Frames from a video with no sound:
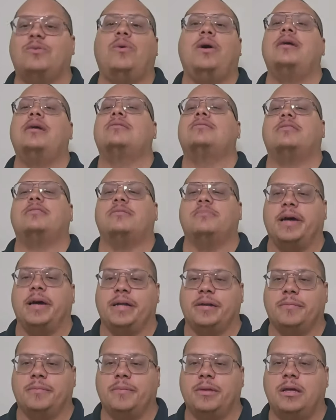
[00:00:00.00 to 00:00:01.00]
So why does this
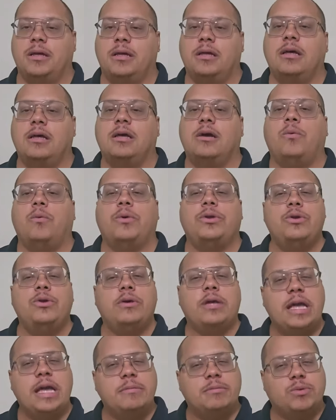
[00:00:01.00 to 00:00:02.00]
matter? When
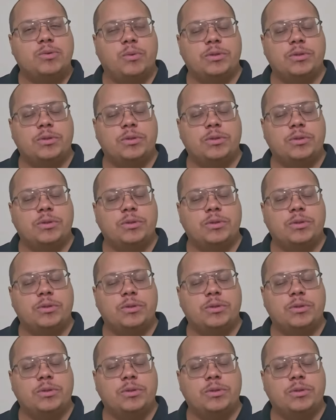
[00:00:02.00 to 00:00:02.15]
you keep